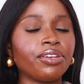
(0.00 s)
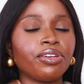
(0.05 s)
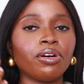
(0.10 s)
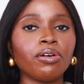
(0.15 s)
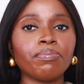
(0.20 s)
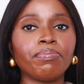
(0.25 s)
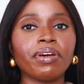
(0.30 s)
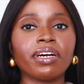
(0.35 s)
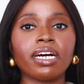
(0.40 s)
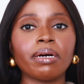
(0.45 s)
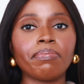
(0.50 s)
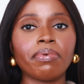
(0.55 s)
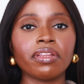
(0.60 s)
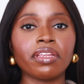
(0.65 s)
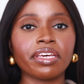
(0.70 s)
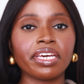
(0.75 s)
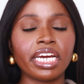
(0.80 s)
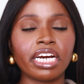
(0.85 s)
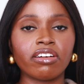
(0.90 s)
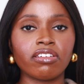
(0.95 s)
don't pick up on
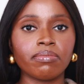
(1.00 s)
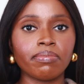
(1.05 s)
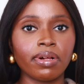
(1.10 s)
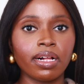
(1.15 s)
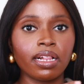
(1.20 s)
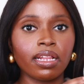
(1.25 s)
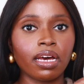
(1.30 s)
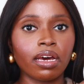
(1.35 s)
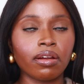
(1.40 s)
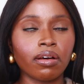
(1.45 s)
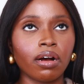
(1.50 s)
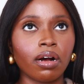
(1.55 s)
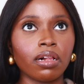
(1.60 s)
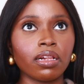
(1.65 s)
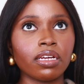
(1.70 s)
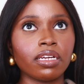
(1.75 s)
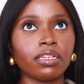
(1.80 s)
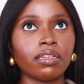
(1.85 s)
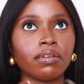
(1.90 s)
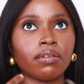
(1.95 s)
the caramel at
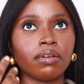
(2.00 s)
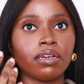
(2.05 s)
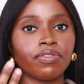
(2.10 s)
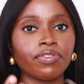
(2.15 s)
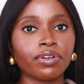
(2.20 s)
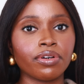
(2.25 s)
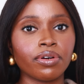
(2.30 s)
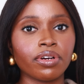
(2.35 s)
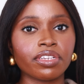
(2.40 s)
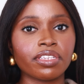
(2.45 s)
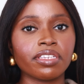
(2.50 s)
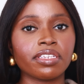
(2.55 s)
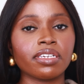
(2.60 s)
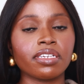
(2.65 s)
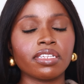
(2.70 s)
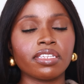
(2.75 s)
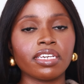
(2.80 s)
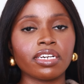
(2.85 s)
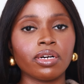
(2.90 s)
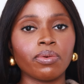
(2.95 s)
all, and of course it's
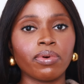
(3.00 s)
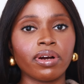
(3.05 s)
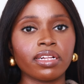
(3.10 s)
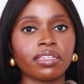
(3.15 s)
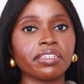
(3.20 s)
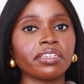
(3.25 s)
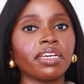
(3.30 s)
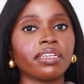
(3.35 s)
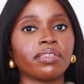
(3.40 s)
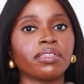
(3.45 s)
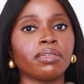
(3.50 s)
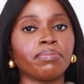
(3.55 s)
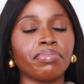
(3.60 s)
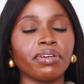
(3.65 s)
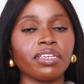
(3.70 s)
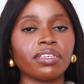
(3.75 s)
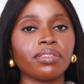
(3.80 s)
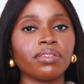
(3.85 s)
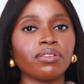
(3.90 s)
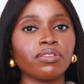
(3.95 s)
going to take a while to get to the
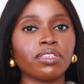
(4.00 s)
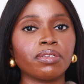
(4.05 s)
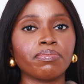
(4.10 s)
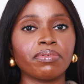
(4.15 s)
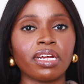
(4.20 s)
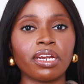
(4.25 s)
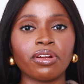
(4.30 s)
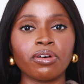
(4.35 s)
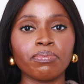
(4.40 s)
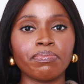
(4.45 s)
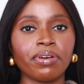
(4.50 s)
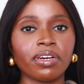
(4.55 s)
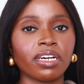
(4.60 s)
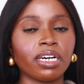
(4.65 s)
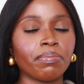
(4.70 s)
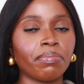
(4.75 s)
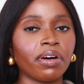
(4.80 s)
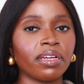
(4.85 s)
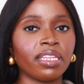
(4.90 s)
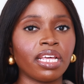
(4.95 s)
base notes, but I don't pick
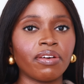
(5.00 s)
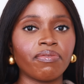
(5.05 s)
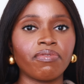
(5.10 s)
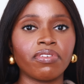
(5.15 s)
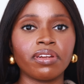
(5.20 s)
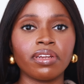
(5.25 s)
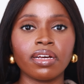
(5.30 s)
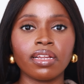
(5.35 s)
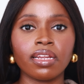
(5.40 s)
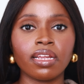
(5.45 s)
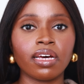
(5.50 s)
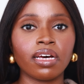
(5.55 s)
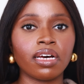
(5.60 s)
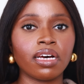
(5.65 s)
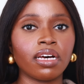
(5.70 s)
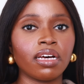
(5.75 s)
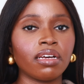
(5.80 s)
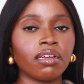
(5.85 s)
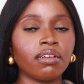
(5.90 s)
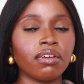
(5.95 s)
up on that
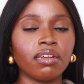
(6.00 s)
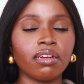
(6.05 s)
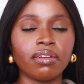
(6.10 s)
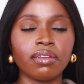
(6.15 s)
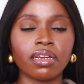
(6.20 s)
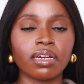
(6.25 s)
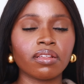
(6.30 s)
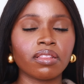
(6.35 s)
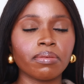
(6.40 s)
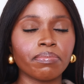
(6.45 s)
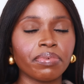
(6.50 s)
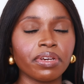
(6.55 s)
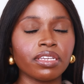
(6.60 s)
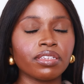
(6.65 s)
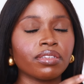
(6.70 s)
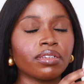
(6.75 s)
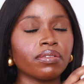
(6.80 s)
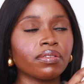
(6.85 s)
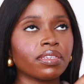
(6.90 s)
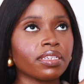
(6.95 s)
vanilla, none of the
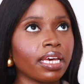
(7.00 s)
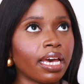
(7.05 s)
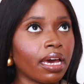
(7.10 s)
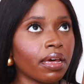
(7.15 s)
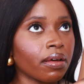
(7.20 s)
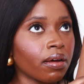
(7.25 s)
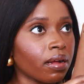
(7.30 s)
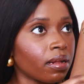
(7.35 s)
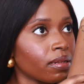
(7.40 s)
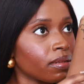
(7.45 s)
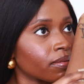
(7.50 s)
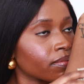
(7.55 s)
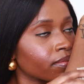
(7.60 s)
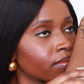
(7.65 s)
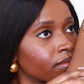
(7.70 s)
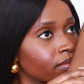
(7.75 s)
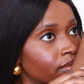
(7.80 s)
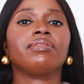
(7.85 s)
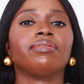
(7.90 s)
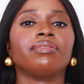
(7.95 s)
base notes at all.
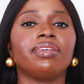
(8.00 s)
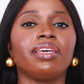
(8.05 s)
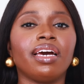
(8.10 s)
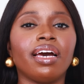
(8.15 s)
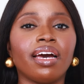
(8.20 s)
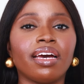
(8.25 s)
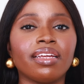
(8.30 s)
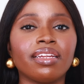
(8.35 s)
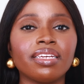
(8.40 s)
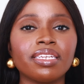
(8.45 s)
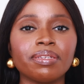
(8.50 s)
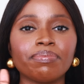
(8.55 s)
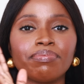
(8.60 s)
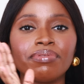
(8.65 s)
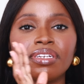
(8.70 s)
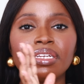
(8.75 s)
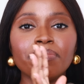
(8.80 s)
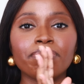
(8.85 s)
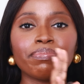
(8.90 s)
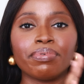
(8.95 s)
So yeah, it is
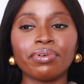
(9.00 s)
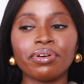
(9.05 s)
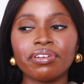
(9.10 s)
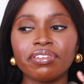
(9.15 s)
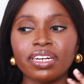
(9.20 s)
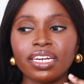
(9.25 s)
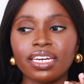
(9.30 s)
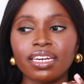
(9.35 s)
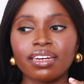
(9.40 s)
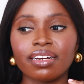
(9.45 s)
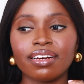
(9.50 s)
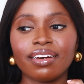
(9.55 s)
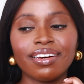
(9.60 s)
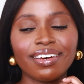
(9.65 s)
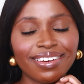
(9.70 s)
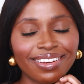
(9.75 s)
pretty boring.